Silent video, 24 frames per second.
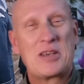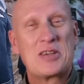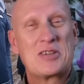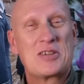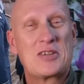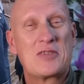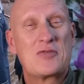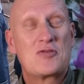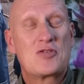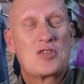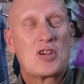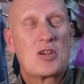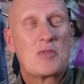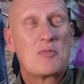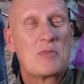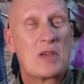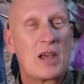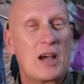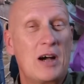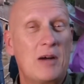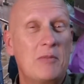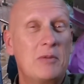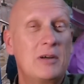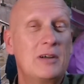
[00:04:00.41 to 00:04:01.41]
He said, you cheered me
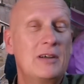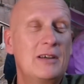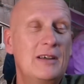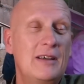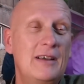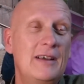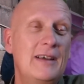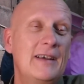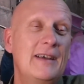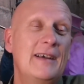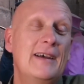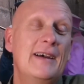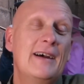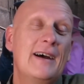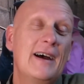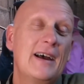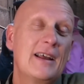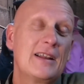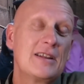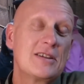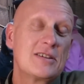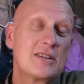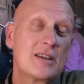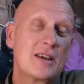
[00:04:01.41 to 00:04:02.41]
up.
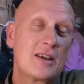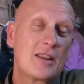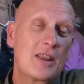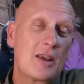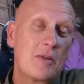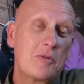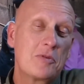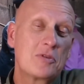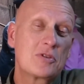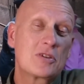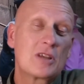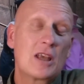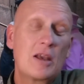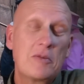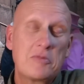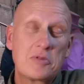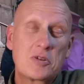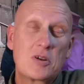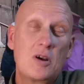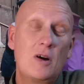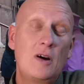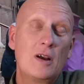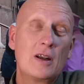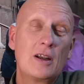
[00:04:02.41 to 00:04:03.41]
And that was kind
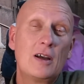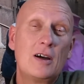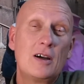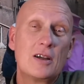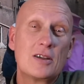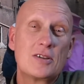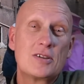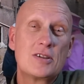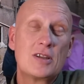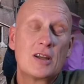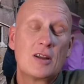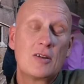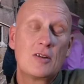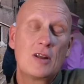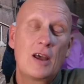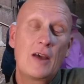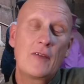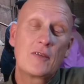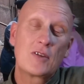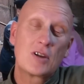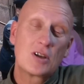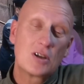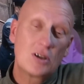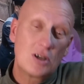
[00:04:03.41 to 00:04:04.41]
of nice, you know,
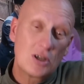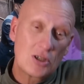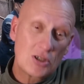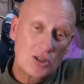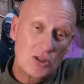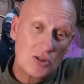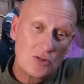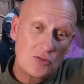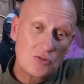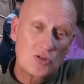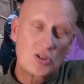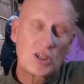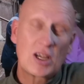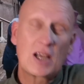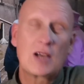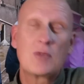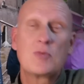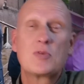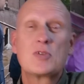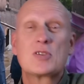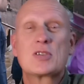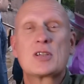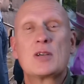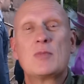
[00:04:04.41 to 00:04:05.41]
having a nice little chat
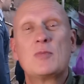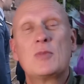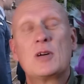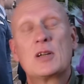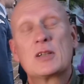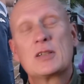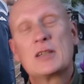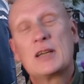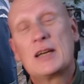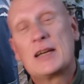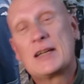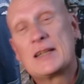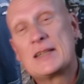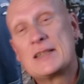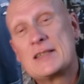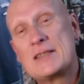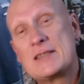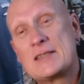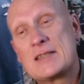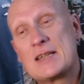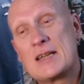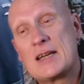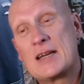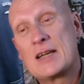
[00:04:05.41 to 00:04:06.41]
with someone.
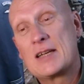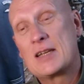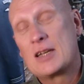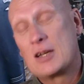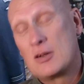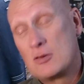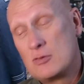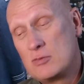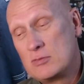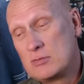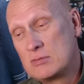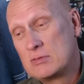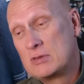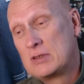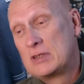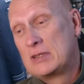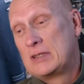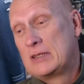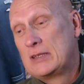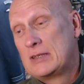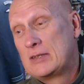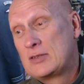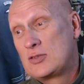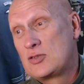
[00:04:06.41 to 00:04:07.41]
And, you know,
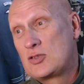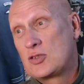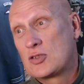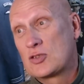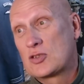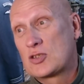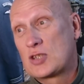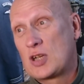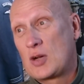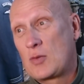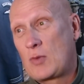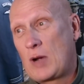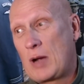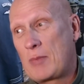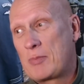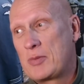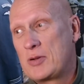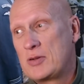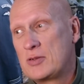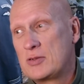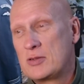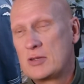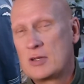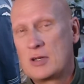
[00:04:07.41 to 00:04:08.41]
just so
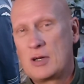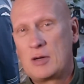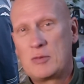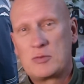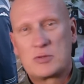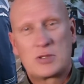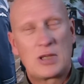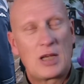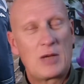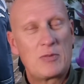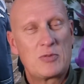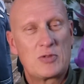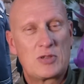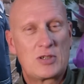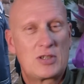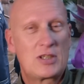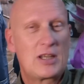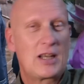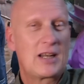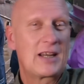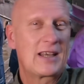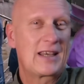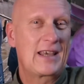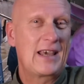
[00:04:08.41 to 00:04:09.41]
happened that I was able to
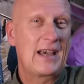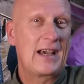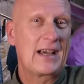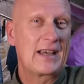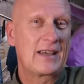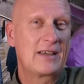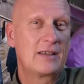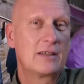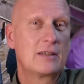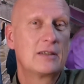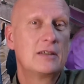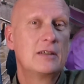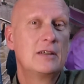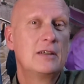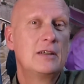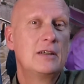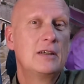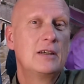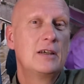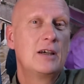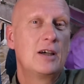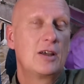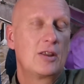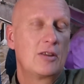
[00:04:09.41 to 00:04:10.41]
tell a gag
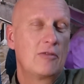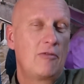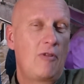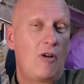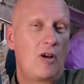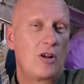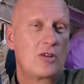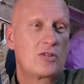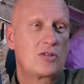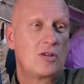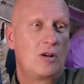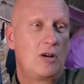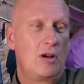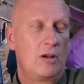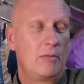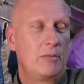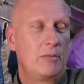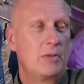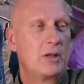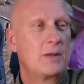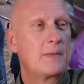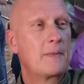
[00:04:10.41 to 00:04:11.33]
at the right time.